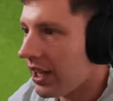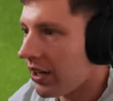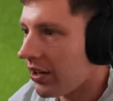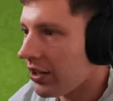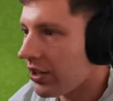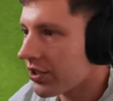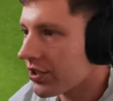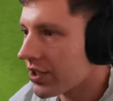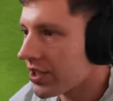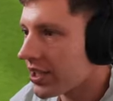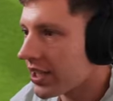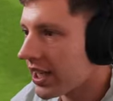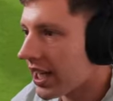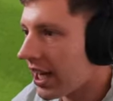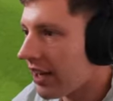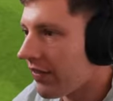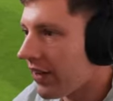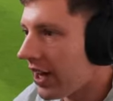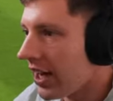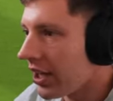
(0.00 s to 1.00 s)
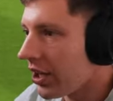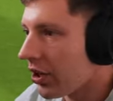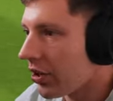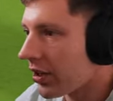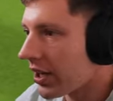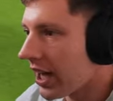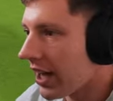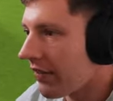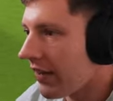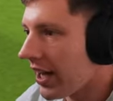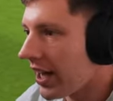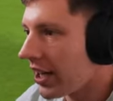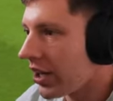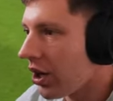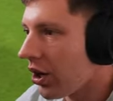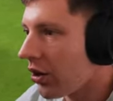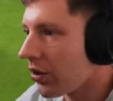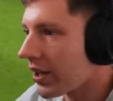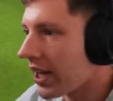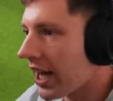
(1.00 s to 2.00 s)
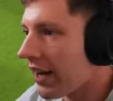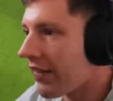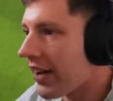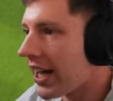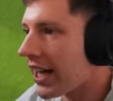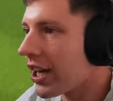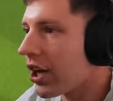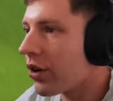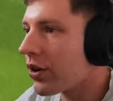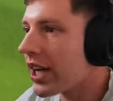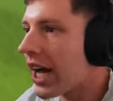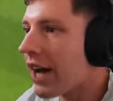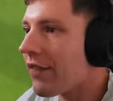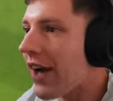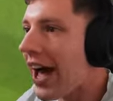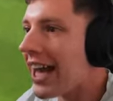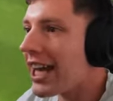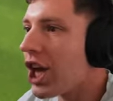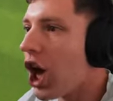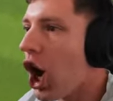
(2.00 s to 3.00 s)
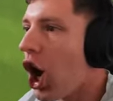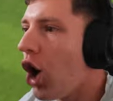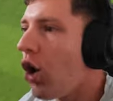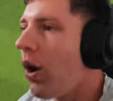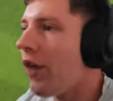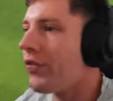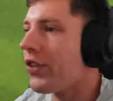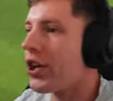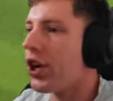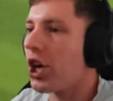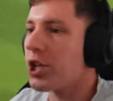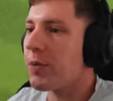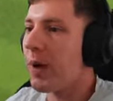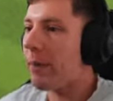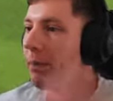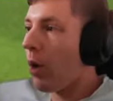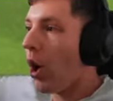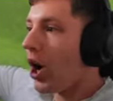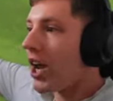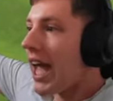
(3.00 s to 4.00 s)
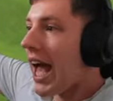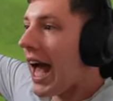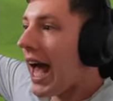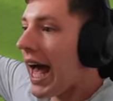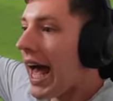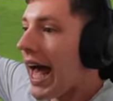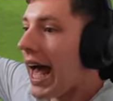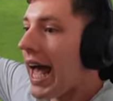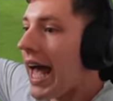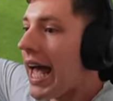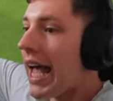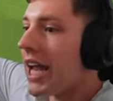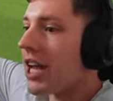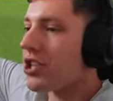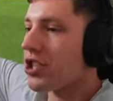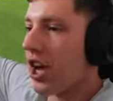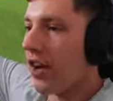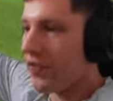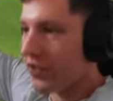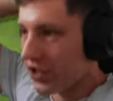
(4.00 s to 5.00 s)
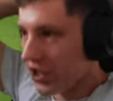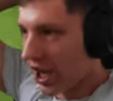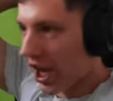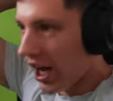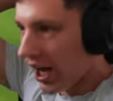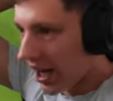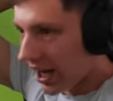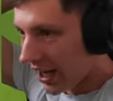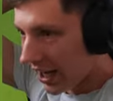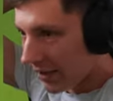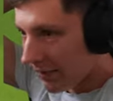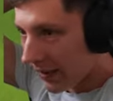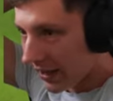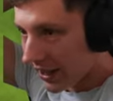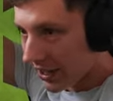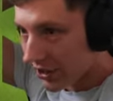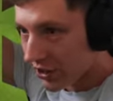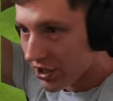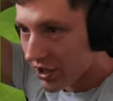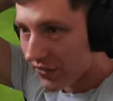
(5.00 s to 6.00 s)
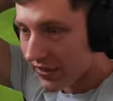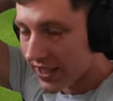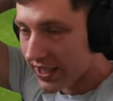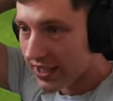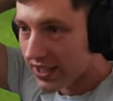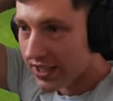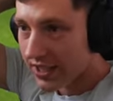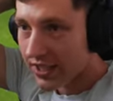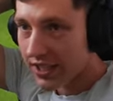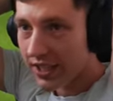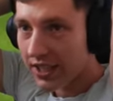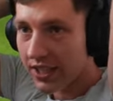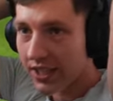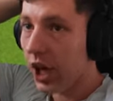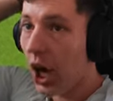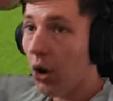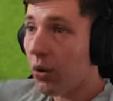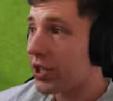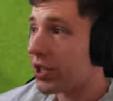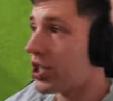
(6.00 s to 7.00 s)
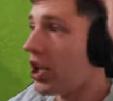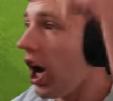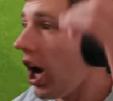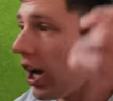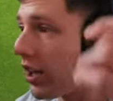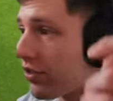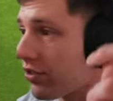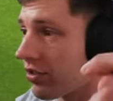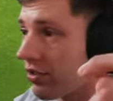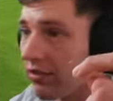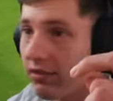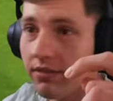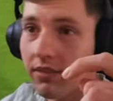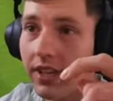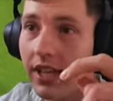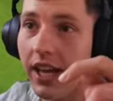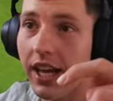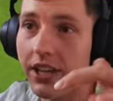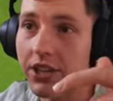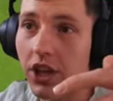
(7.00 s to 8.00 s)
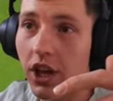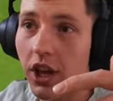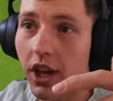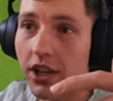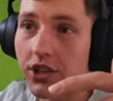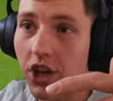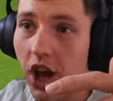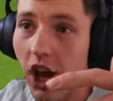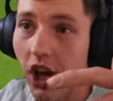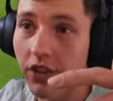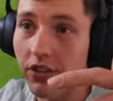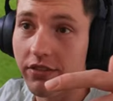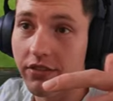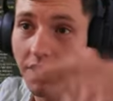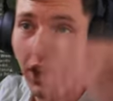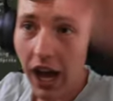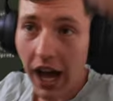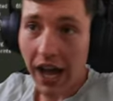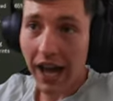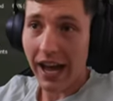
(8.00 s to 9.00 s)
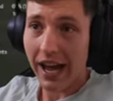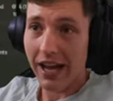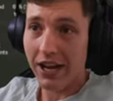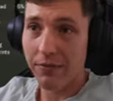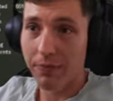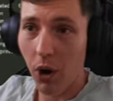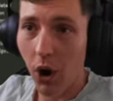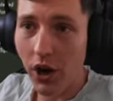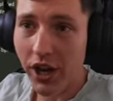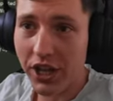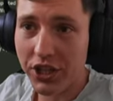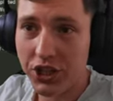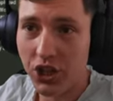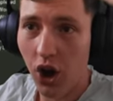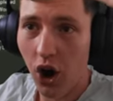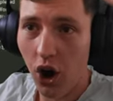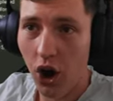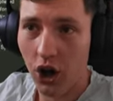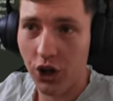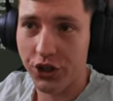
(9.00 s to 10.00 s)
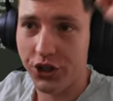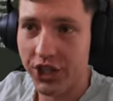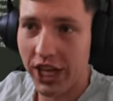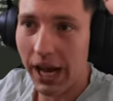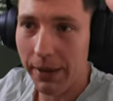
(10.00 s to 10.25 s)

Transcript: Larios into Carvalho, Carvalho, Carvalho, Carvalho off the crossbar. Broye! He's offside by the looks of it. No, it's not. It's on. It's on. Hey, Broye scores.